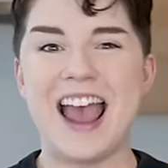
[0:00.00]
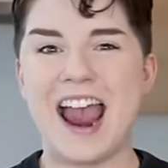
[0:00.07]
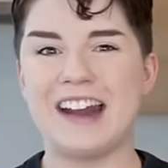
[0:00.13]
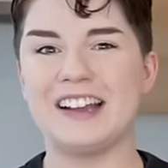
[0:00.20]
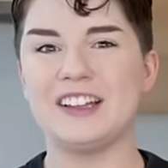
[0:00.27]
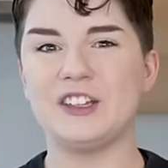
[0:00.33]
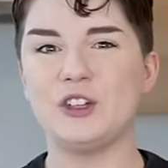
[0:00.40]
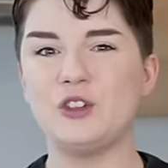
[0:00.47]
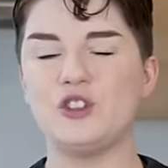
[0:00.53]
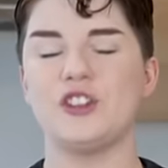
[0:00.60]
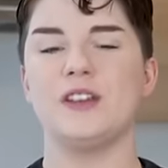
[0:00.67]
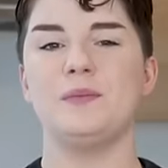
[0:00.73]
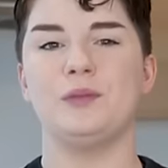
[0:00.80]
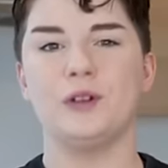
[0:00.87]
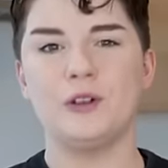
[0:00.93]
and it
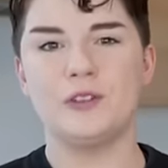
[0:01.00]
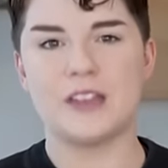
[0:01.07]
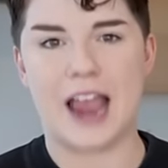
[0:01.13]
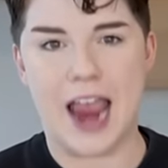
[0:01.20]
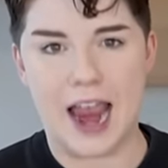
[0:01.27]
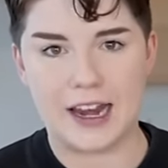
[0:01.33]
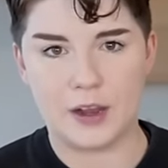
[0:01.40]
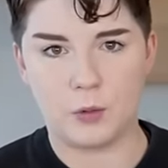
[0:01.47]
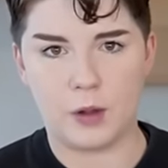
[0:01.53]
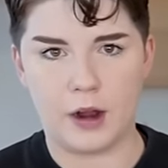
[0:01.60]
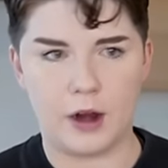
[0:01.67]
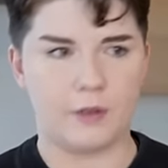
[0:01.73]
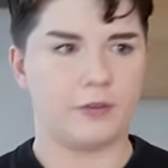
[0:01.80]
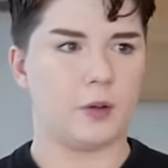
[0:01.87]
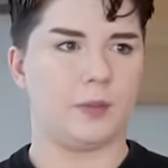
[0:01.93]
usually brews
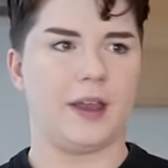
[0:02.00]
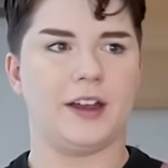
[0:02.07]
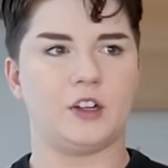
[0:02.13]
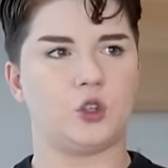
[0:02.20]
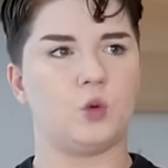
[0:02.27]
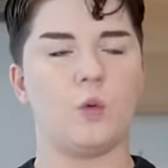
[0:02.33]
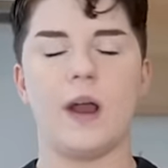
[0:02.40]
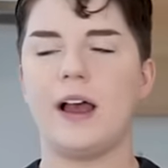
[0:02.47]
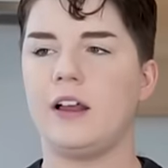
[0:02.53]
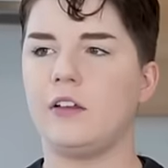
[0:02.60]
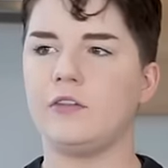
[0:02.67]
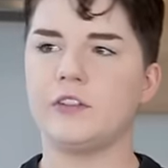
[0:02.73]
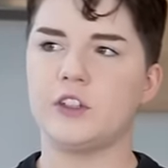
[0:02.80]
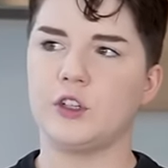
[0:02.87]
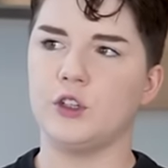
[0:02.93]
anywhere from like
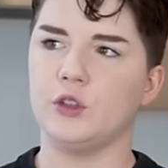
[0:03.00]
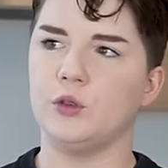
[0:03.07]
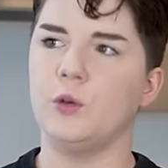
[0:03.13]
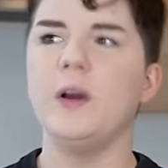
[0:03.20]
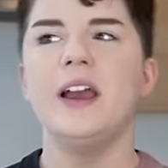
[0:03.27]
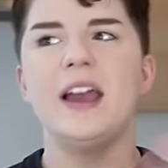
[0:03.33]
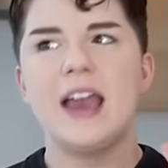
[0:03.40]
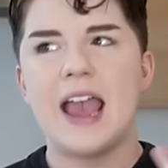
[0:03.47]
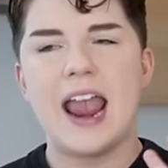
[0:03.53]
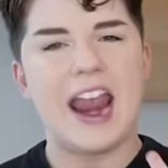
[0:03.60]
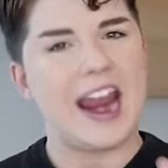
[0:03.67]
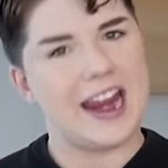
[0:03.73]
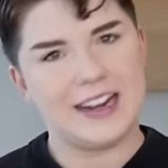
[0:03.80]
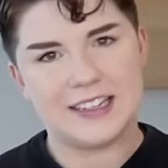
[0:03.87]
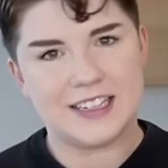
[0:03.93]
12 to
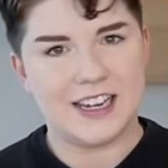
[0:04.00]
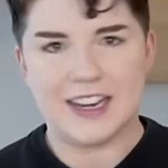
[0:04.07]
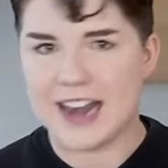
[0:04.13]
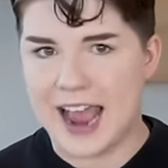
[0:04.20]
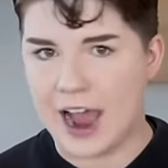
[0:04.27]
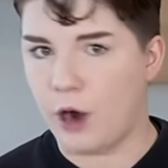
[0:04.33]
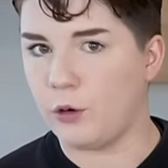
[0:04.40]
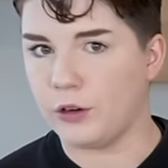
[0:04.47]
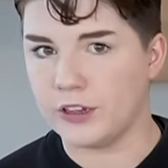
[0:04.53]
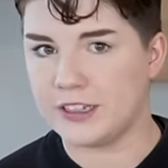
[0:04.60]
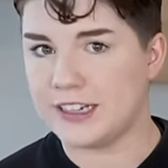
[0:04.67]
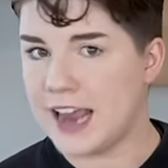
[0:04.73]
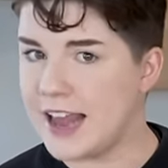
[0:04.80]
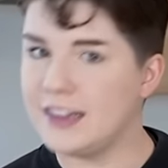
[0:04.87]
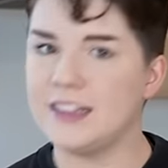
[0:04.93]
18 hours
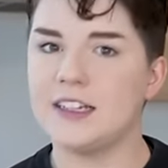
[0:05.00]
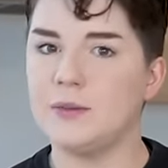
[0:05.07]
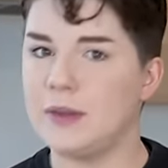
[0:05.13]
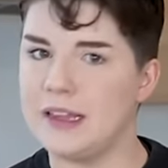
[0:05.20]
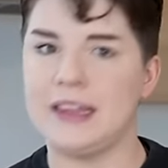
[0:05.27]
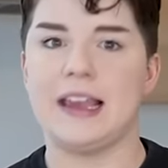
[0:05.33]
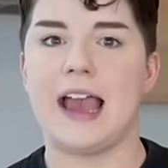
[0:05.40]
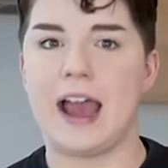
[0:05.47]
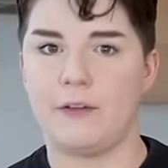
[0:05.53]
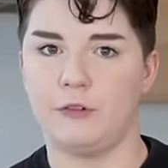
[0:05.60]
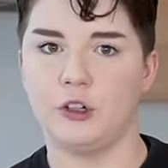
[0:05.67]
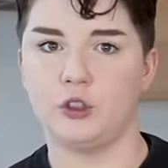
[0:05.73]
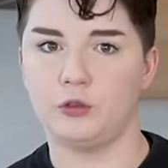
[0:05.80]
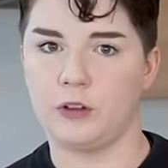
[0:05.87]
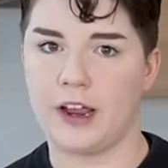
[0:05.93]
tends to be the
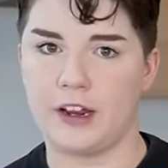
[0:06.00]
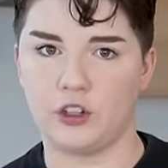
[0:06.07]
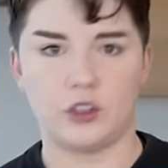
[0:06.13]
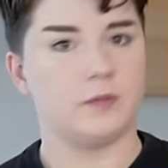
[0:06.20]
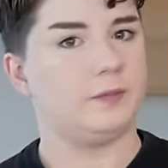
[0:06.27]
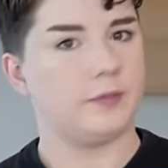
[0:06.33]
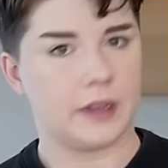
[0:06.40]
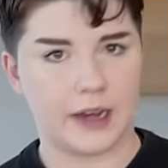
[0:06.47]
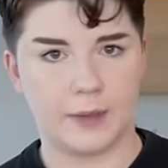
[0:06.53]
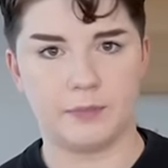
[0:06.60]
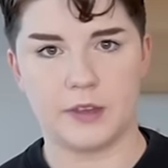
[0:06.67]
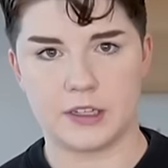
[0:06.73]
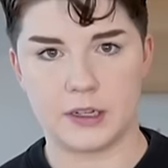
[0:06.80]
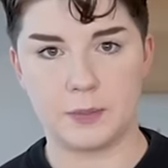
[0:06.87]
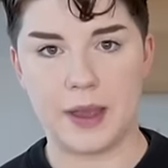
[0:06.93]
average range.
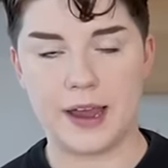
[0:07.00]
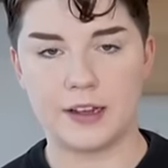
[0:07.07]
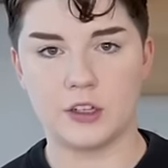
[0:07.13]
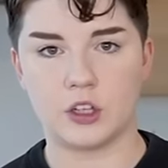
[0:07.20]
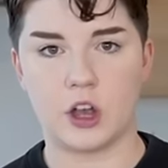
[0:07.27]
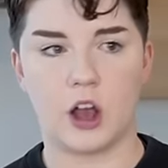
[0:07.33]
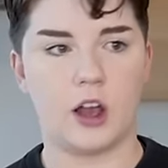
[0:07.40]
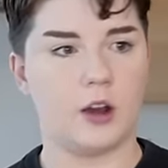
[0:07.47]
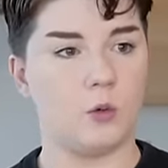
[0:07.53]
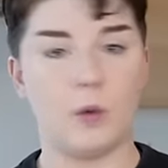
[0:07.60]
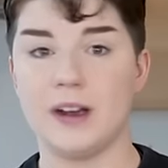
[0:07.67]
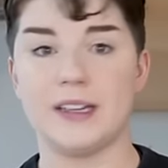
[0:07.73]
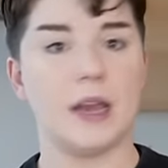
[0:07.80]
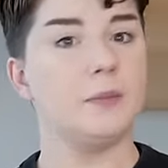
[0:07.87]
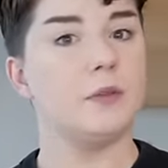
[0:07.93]
Again, this depends on
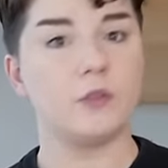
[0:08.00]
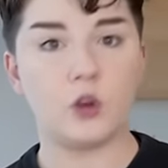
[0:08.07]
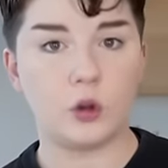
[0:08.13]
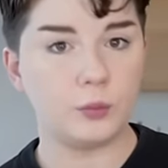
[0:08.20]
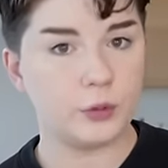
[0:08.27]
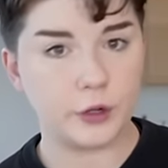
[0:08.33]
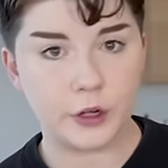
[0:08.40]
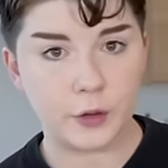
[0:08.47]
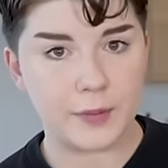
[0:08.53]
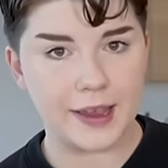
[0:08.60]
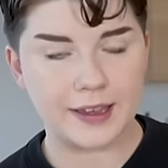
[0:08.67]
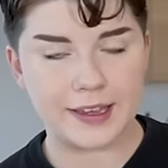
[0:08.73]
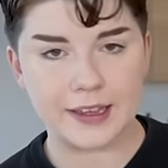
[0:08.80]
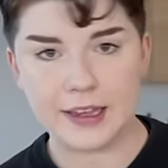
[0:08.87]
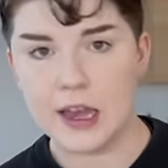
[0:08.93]
what type of cold brew you're
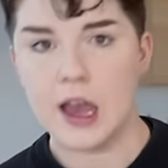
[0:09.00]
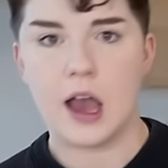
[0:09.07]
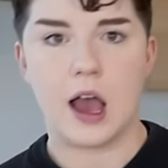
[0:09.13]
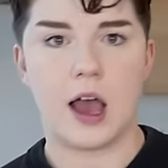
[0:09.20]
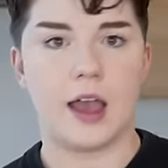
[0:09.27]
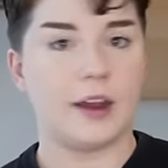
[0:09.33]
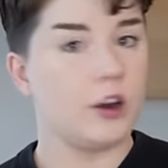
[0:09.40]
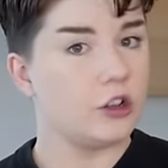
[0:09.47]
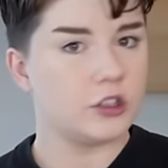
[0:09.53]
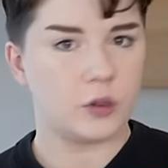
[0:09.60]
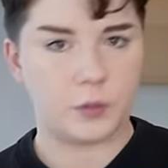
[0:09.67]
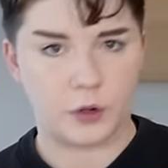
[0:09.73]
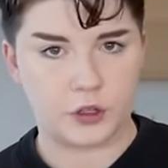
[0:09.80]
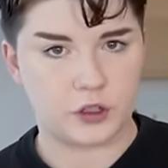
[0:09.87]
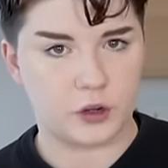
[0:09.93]
making uh, and also
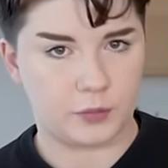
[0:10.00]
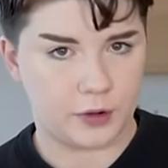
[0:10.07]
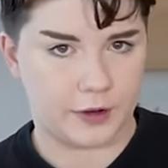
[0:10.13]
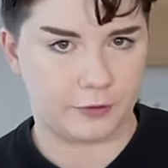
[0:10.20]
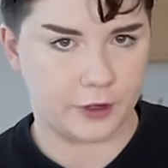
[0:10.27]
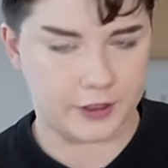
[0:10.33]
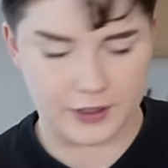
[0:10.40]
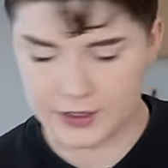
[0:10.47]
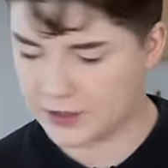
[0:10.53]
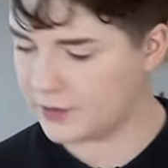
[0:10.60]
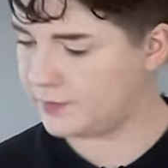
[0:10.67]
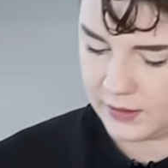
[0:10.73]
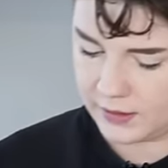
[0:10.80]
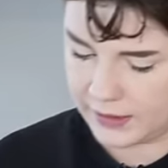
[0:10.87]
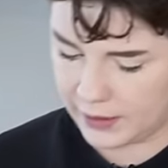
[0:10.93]
personal
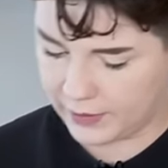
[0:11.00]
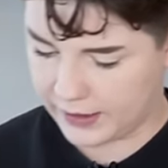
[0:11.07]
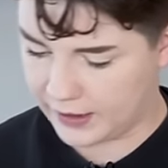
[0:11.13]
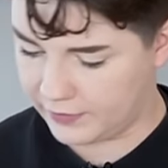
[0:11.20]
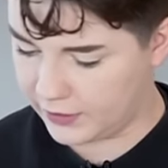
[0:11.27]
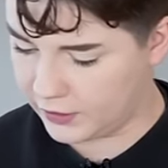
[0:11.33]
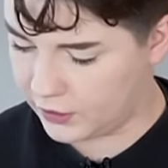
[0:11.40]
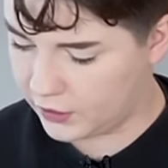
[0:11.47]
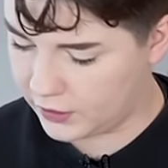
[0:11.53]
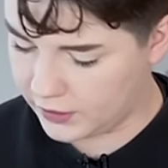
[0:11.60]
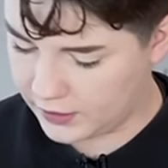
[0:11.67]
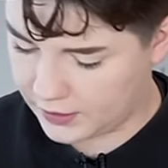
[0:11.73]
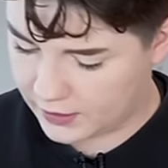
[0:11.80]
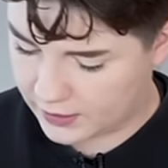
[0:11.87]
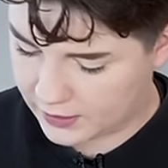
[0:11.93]
preference. Now I have a
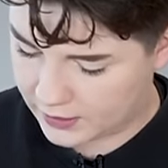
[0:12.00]
good